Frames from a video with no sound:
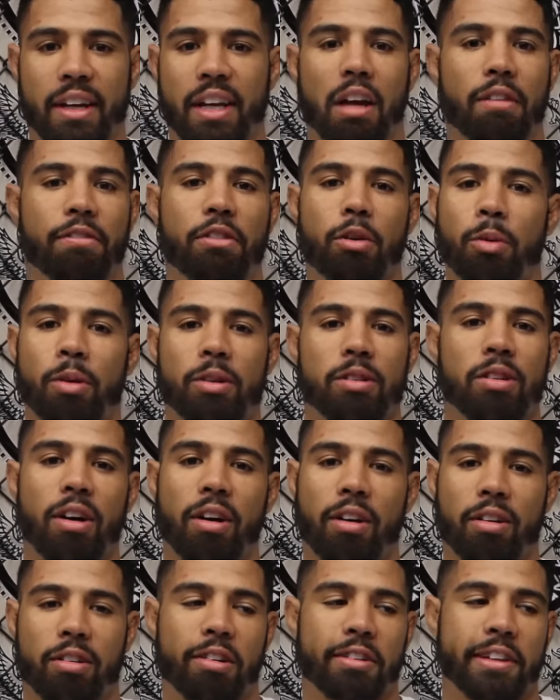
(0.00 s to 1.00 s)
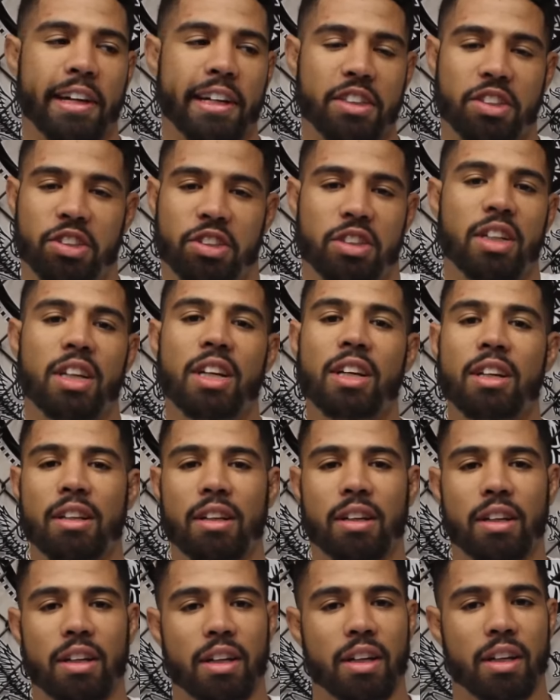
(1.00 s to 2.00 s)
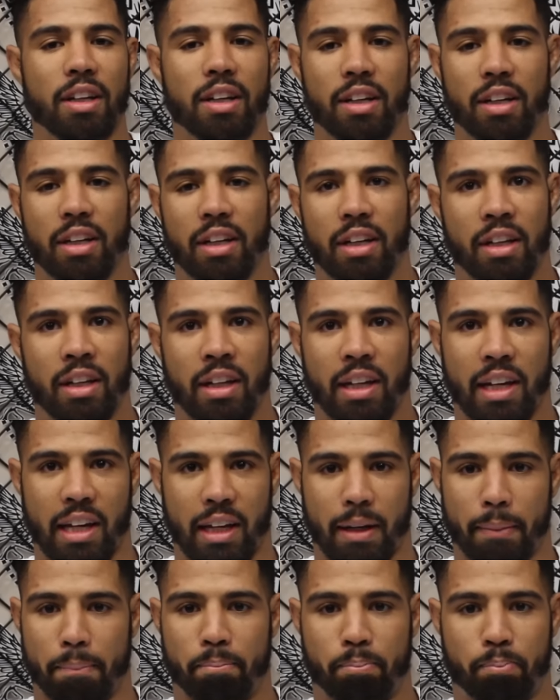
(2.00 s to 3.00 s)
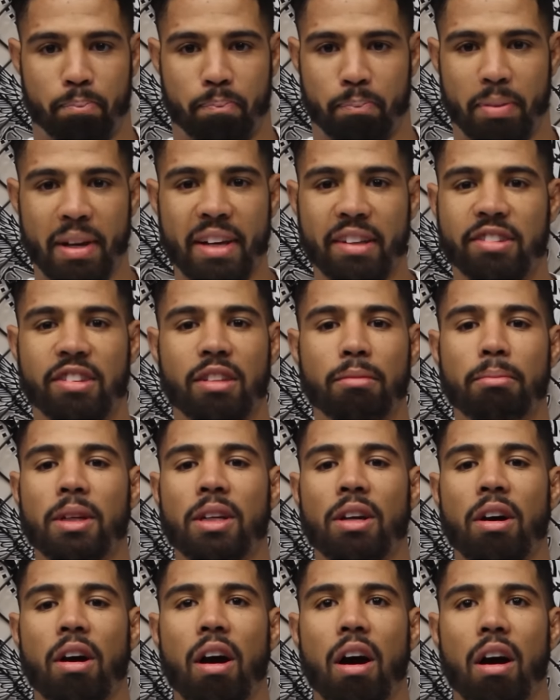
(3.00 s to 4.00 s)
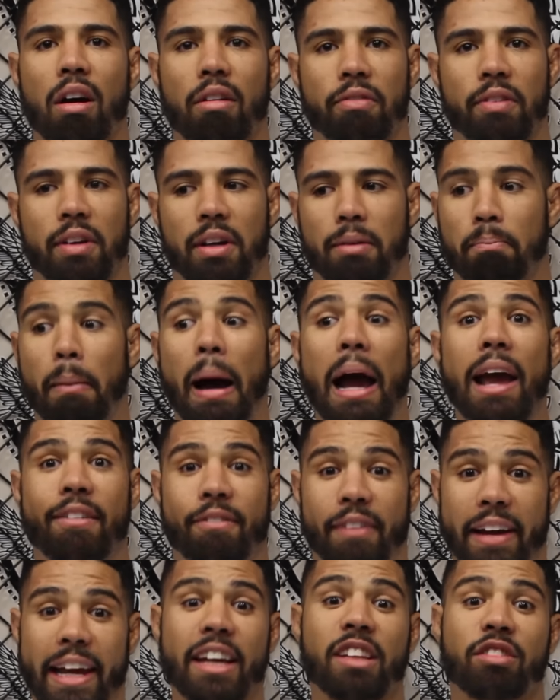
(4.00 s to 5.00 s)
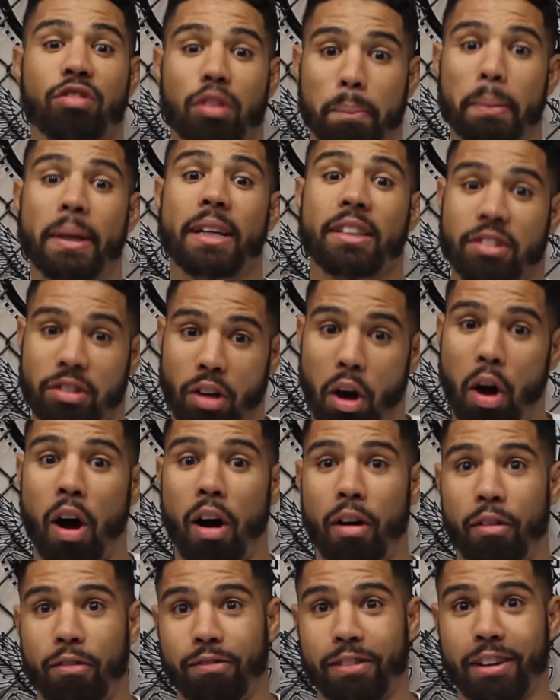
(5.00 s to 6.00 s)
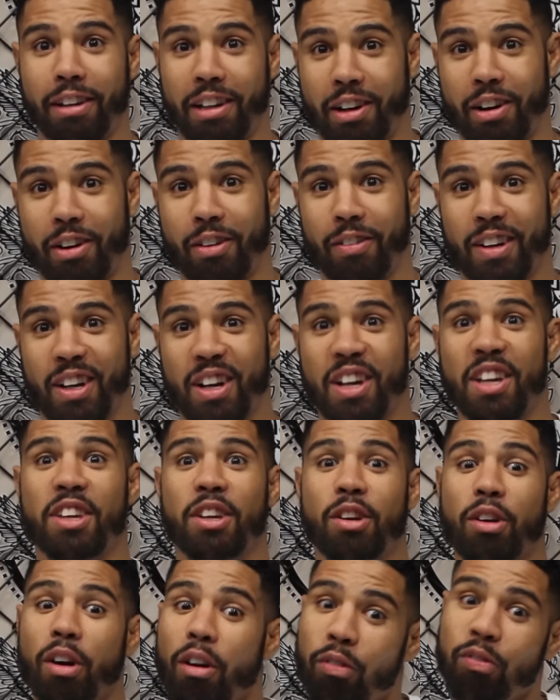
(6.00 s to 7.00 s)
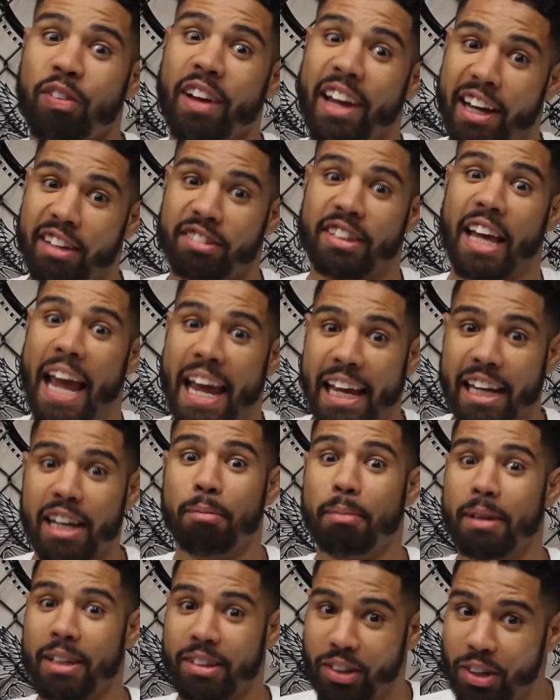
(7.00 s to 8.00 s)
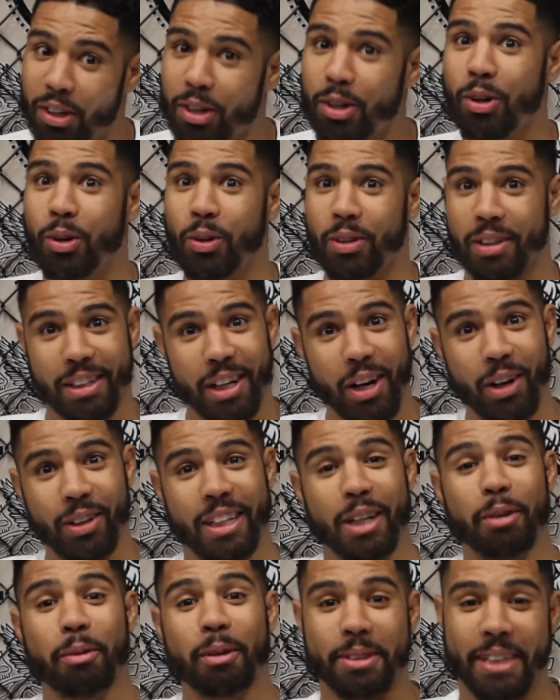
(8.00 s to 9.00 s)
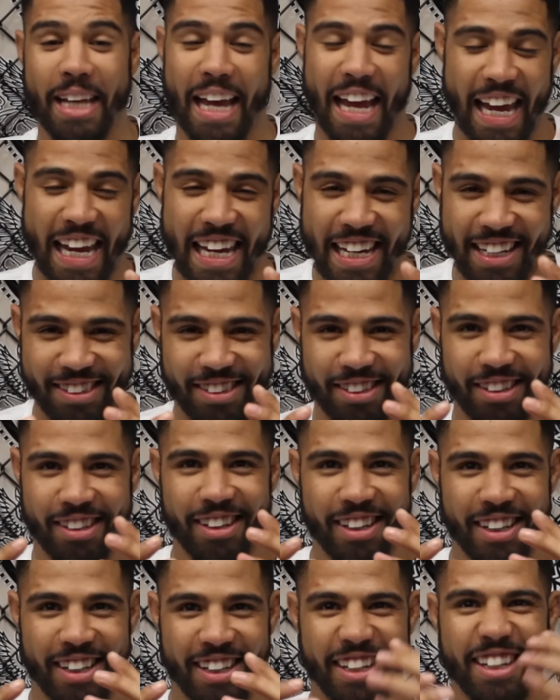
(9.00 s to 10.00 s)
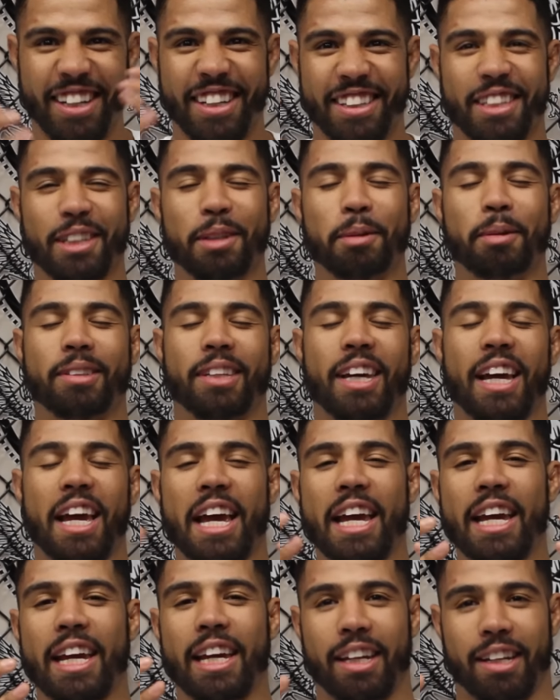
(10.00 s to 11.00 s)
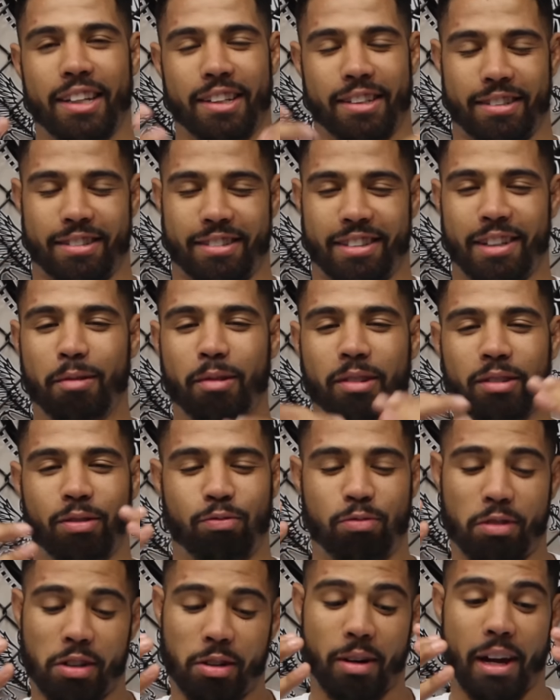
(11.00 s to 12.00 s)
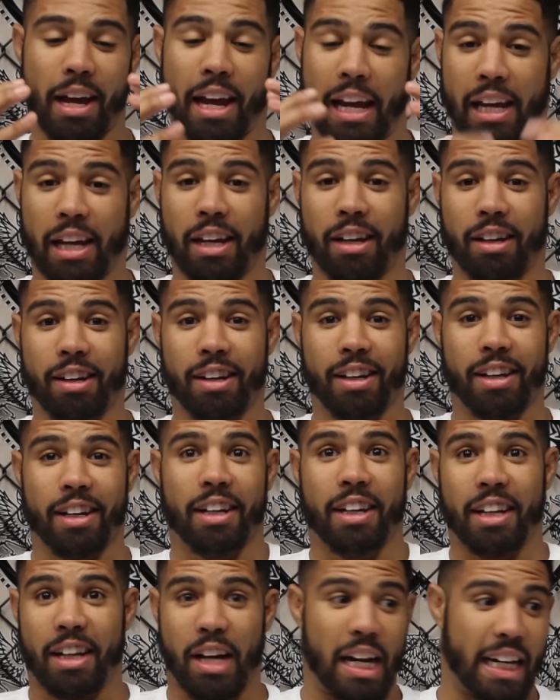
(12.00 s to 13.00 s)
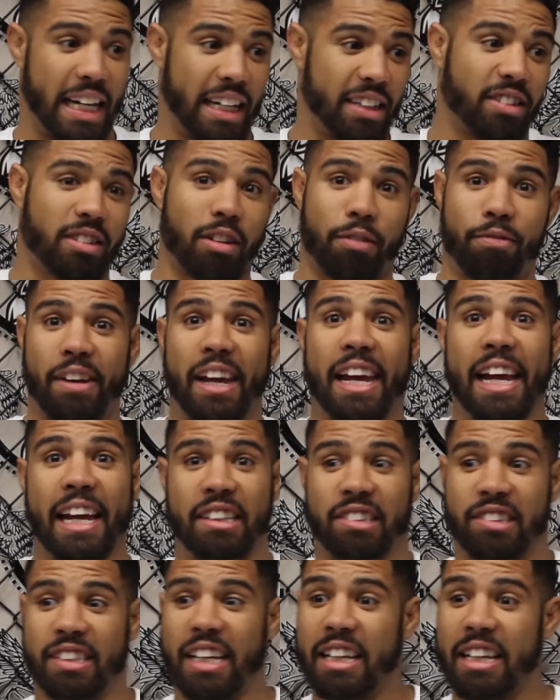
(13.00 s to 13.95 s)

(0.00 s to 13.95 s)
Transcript: If you weren't talking all that shit and pissing me off, and my fans were pissed off, you know? Your fans hated me too, you know? There was hate. There was hate. There was real hate against the fans.